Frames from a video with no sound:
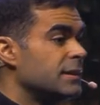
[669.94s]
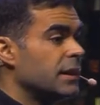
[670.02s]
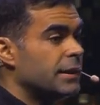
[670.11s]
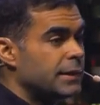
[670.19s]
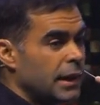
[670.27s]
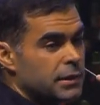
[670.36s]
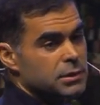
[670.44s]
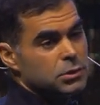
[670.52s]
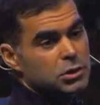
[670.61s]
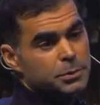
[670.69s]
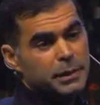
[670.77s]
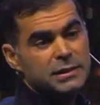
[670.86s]
is a
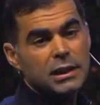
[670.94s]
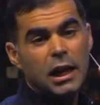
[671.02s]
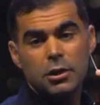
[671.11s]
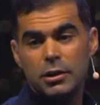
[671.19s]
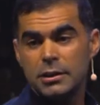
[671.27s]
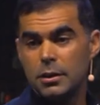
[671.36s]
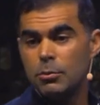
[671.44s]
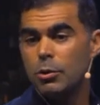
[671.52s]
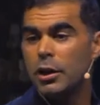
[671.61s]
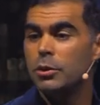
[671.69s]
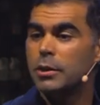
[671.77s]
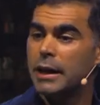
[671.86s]
text-to-speech algorithm
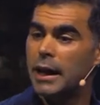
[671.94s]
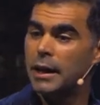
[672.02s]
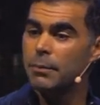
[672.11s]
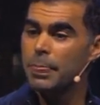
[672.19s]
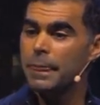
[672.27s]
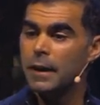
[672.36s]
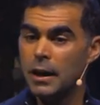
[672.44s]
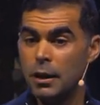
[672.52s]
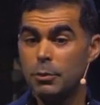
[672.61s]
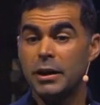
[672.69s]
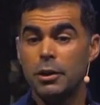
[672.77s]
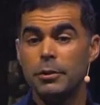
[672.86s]
where you can
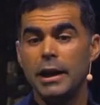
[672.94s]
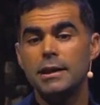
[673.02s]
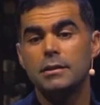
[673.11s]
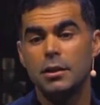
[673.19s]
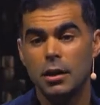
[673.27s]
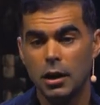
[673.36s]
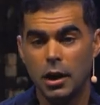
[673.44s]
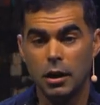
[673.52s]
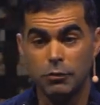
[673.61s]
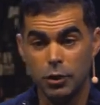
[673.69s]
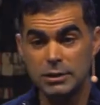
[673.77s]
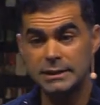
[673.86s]
recreate
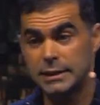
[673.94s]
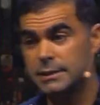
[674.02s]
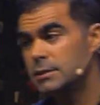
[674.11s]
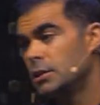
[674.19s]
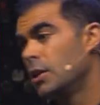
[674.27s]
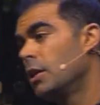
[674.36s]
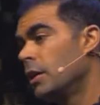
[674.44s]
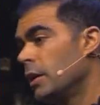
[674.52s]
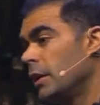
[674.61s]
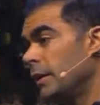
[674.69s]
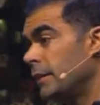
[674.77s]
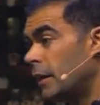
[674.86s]
uh, voices
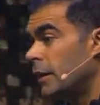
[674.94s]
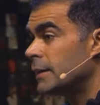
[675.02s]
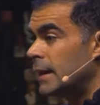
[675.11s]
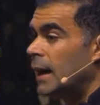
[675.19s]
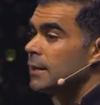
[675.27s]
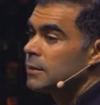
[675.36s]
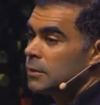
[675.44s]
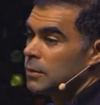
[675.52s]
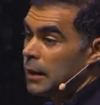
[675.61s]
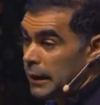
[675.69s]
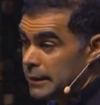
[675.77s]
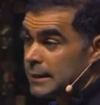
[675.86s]
in their exact,
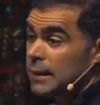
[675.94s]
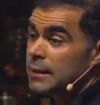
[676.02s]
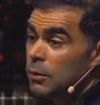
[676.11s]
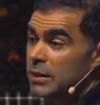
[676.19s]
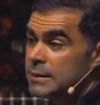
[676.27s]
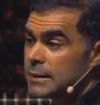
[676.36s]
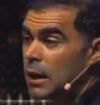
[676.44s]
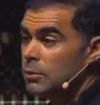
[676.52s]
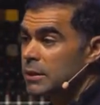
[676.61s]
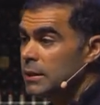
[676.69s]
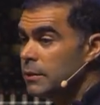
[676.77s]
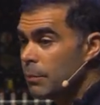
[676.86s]
exactly how they
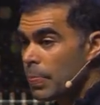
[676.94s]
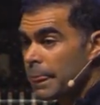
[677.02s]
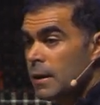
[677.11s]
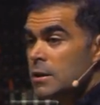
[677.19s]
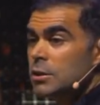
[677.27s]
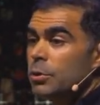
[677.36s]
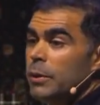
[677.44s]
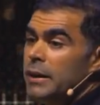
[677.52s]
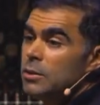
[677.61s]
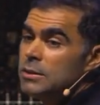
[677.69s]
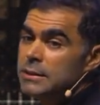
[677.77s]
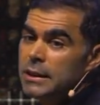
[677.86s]
sounded. So we
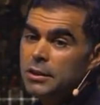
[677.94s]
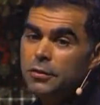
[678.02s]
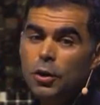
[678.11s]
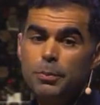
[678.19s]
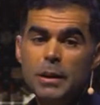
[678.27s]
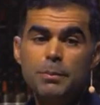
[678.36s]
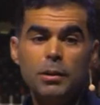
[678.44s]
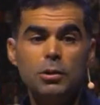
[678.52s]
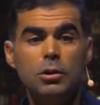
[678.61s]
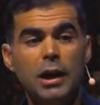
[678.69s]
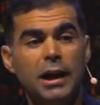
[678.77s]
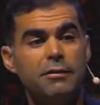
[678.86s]
used it for people
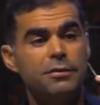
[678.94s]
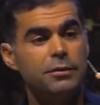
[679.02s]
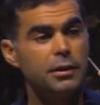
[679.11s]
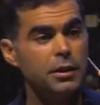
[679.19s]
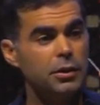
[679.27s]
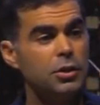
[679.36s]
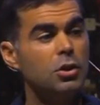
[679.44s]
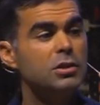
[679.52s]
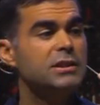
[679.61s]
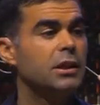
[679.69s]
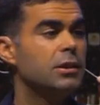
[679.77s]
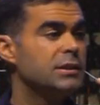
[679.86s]
who have
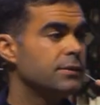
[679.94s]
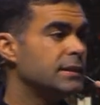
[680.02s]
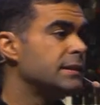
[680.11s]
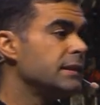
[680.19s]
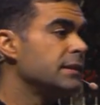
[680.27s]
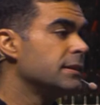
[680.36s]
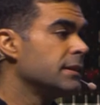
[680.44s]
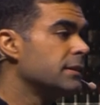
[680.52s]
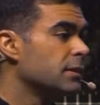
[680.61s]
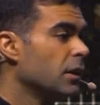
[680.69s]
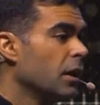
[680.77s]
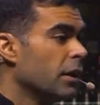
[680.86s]
neurodegenerative
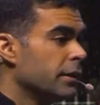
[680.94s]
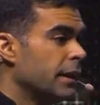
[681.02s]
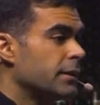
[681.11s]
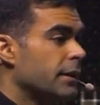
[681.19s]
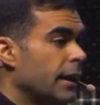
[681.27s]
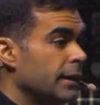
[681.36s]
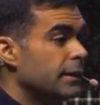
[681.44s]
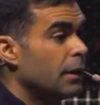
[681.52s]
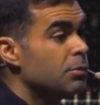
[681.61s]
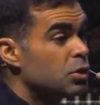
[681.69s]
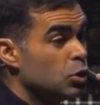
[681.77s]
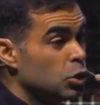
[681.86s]
diseases that get
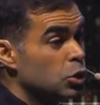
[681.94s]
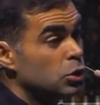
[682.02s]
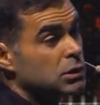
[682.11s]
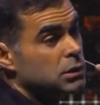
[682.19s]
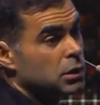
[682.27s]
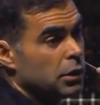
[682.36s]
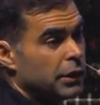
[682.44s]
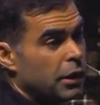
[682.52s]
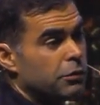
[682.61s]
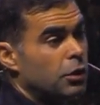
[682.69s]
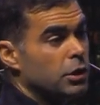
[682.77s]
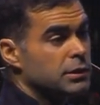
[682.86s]
them to lose
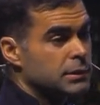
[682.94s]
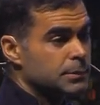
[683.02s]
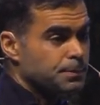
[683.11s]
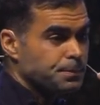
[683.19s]
their voice.